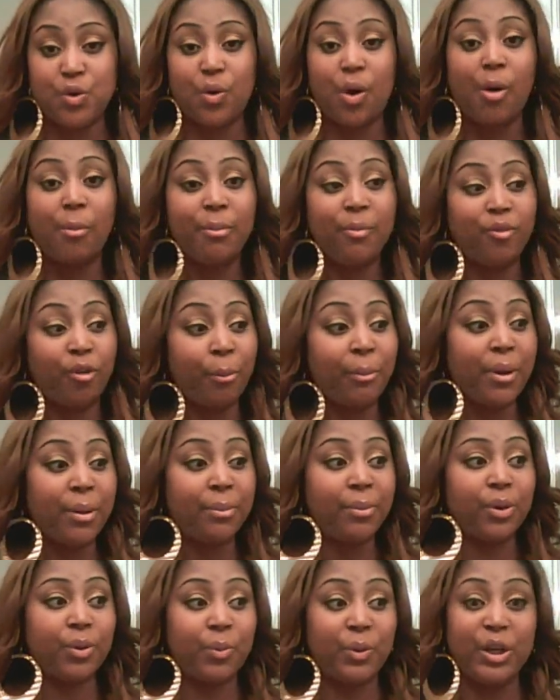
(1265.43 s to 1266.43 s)
It's about the
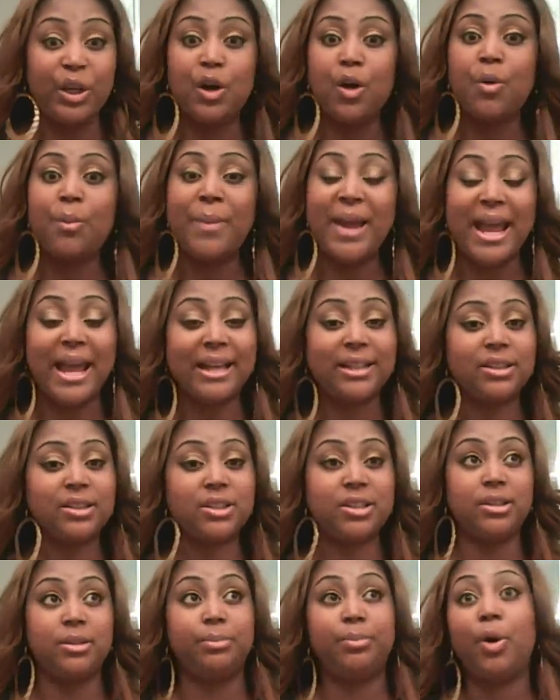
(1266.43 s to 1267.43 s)
fact that God still
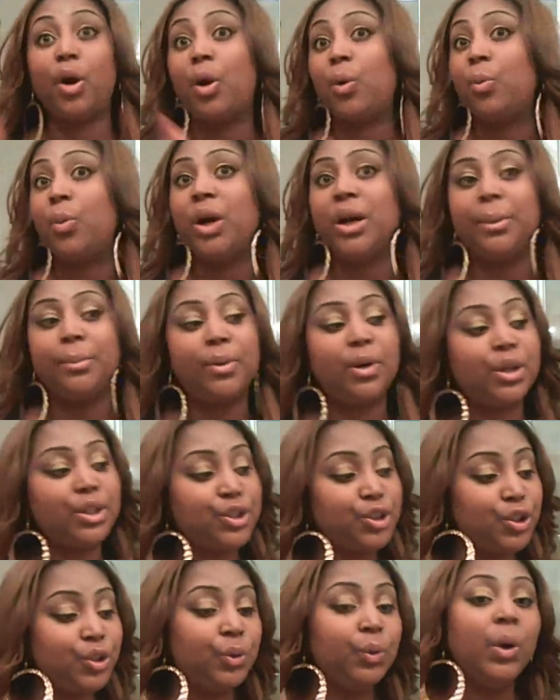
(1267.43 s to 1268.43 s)
see you.
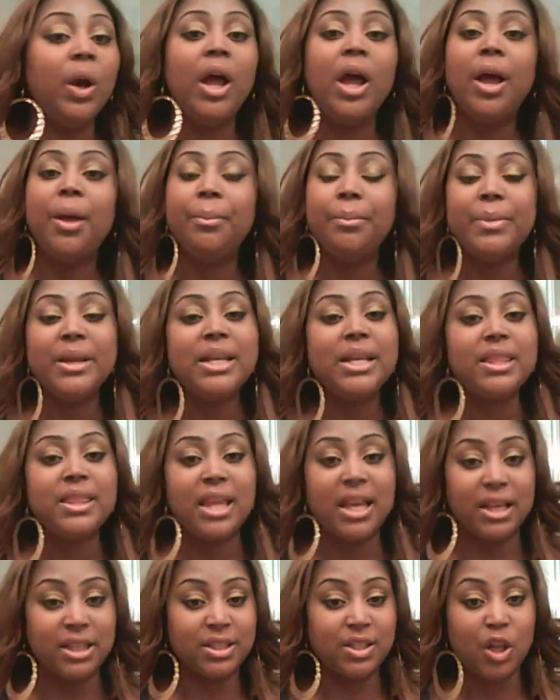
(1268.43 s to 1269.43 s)
Remember, we go
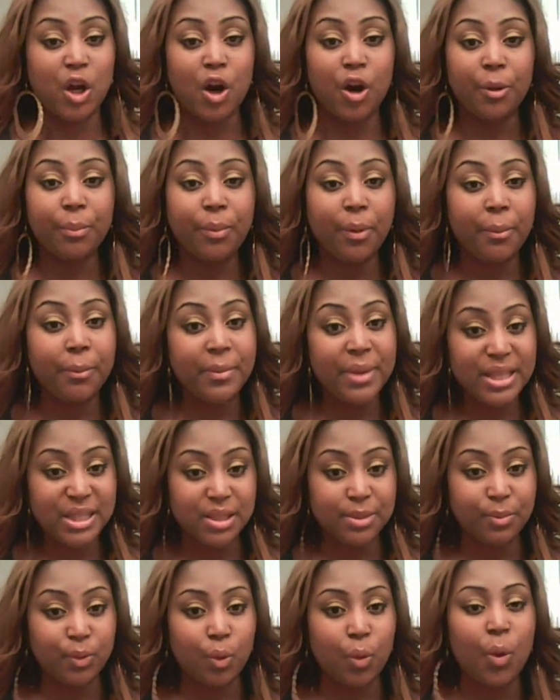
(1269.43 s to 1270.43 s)
back to part 1 and
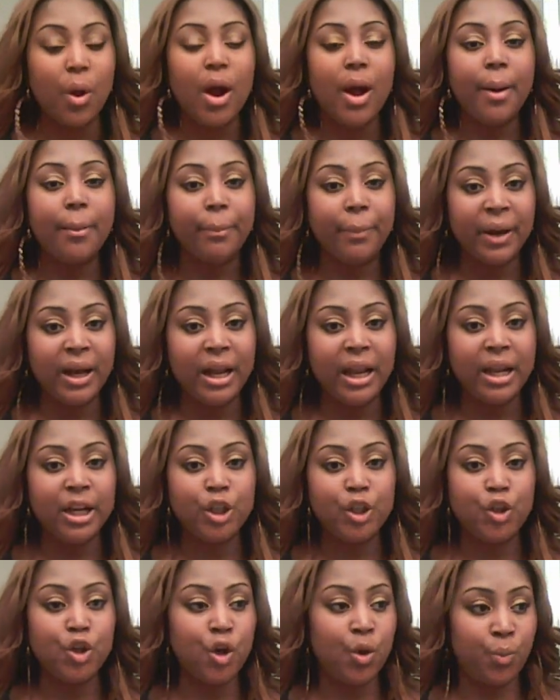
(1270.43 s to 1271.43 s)
part 2. Many
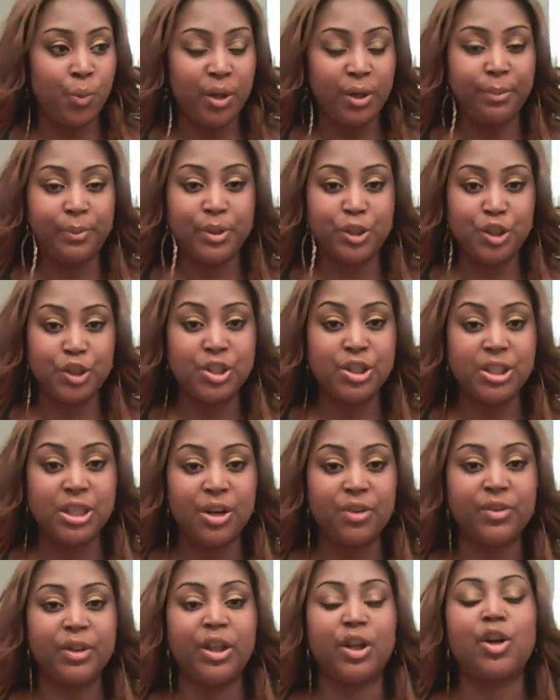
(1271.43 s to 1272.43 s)
things are
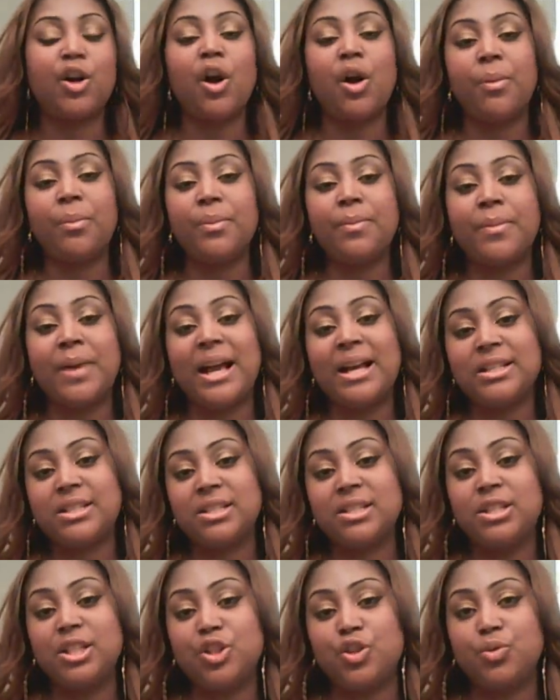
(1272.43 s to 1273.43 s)
permissible, but
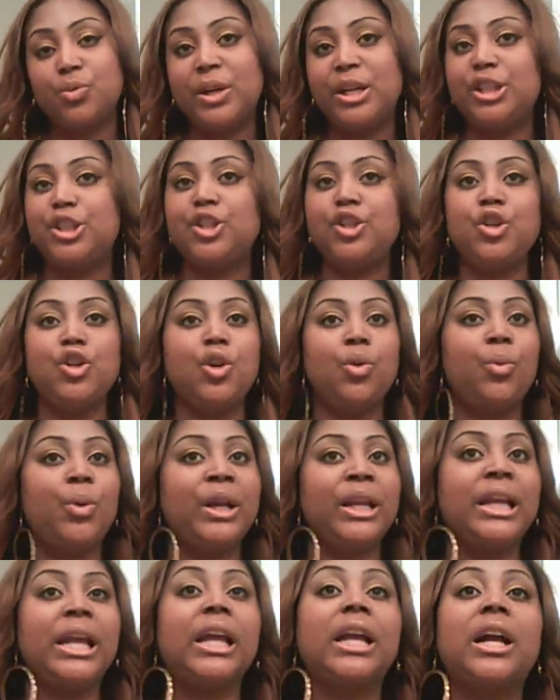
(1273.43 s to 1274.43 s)
you don't want to put
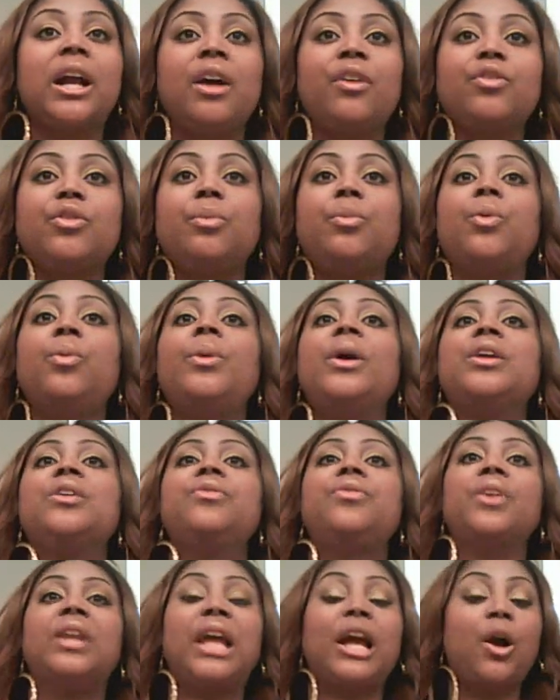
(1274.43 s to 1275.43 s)
yourself in a compromising
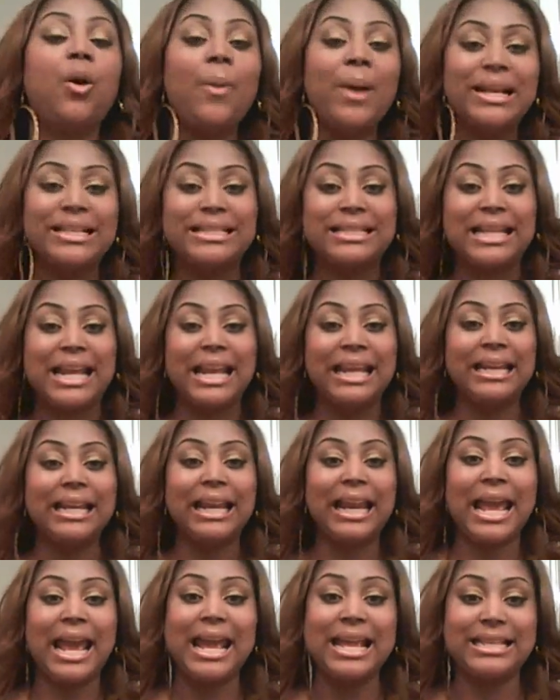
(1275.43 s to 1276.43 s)
situation. You don't want
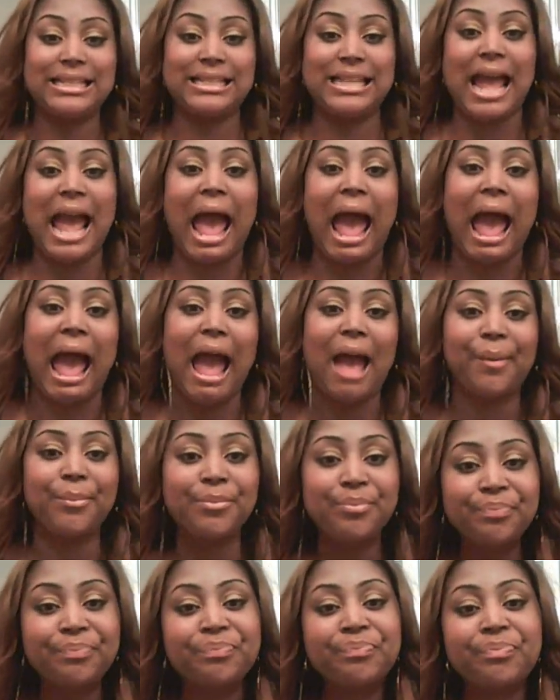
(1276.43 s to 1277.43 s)
to get comfortable where you
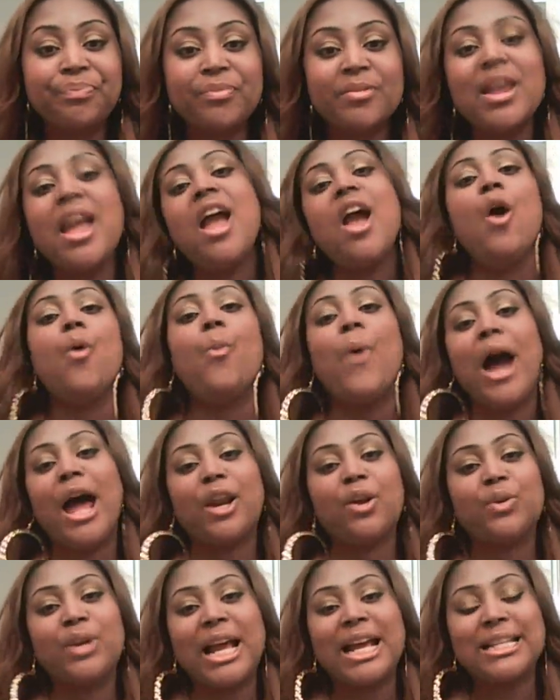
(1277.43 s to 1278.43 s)
feel like, oh, I stayed the
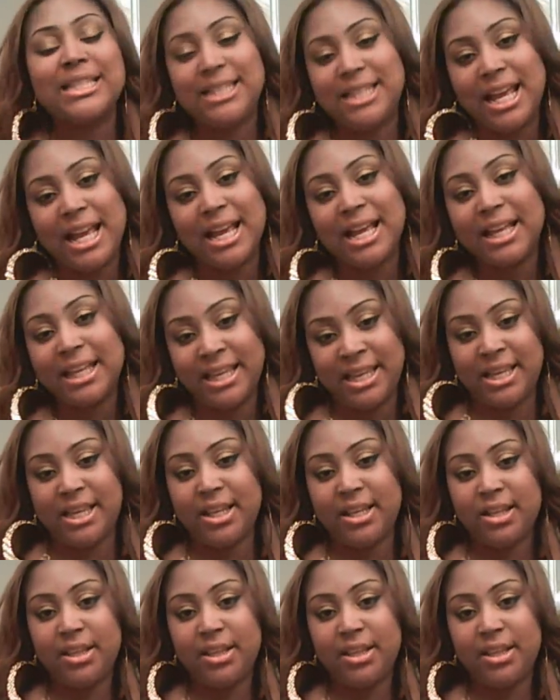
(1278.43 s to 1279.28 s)
last time.